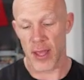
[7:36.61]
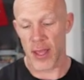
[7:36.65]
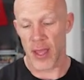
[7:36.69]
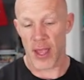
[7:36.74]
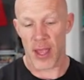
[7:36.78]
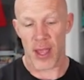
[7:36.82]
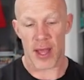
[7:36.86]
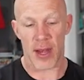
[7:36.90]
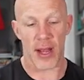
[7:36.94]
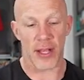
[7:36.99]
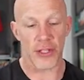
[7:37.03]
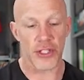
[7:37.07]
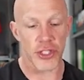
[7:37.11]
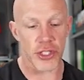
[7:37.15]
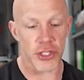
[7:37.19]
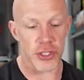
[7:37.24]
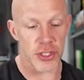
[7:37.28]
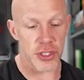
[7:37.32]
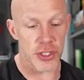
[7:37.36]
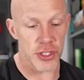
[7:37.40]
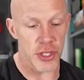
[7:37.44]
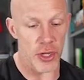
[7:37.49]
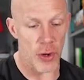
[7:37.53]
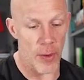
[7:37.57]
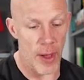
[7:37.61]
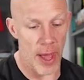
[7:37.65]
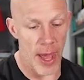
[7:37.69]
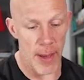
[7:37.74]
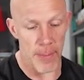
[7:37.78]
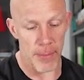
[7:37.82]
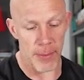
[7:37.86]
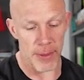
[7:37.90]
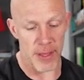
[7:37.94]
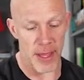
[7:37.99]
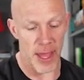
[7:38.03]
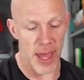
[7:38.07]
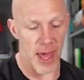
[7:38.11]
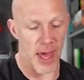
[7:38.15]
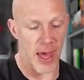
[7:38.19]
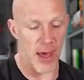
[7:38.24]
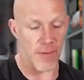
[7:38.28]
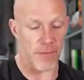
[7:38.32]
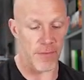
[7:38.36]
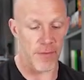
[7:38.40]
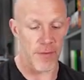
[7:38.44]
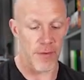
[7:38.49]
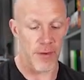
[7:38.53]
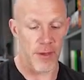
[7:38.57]
And I just so happen to
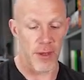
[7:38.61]
have